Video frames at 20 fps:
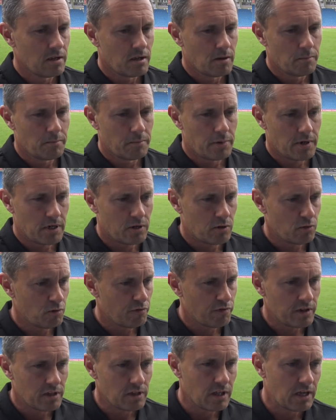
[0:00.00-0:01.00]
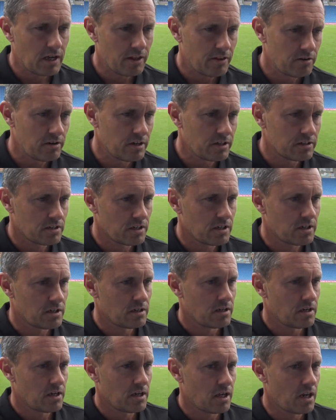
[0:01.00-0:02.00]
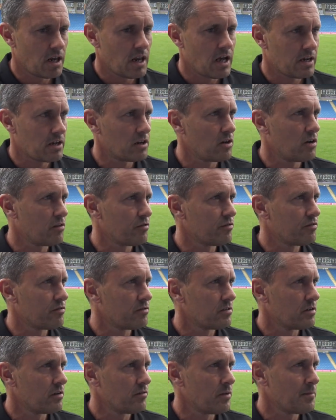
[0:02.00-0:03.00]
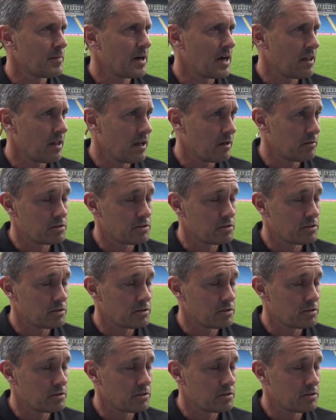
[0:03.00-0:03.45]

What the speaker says: But I do feel like there is a lack of the mark there.